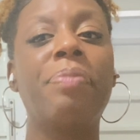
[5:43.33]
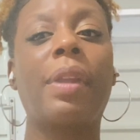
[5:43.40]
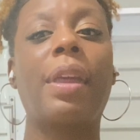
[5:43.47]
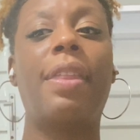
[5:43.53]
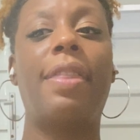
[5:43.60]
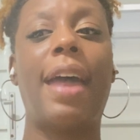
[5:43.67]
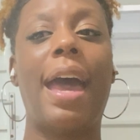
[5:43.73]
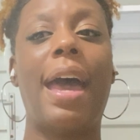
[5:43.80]

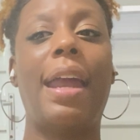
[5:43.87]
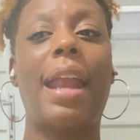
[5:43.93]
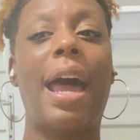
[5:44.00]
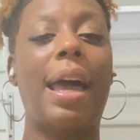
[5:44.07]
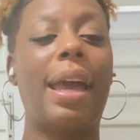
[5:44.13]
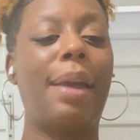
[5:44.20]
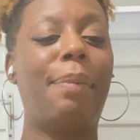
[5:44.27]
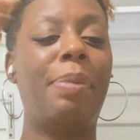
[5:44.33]
that
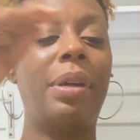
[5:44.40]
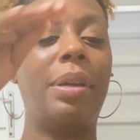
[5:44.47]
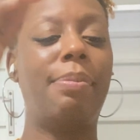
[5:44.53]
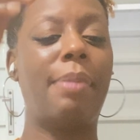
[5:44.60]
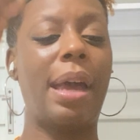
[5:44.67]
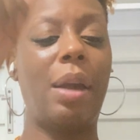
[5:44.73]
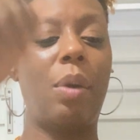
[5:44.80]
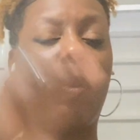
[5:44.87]
I put
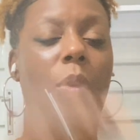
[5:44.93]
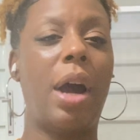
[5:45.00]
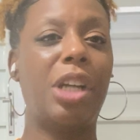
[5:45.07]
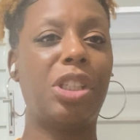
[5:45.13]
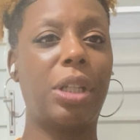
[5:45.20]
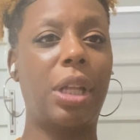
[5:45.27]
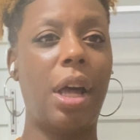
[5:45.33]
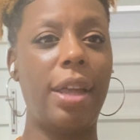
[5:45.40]
my
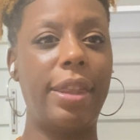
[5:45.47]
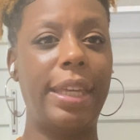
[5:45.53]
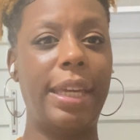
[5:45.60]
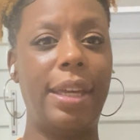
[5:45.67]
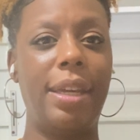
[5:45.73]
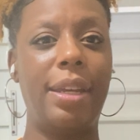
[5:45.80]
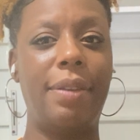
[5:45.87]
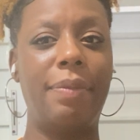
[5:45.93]
washcloth
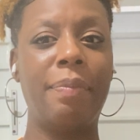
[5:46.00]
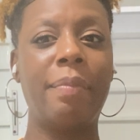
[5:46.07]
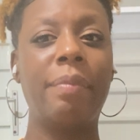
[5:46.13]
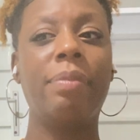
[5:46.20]
in.